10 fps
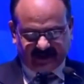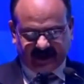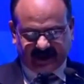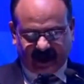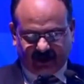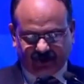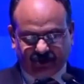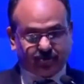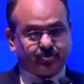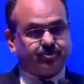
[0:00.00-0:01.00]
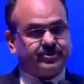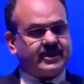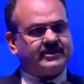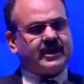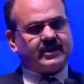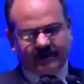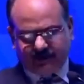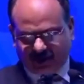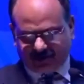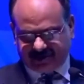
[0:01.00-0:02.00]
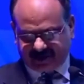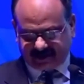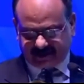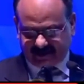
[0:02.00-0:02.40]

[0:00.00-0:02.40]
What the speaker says: on the ground used to create another monster.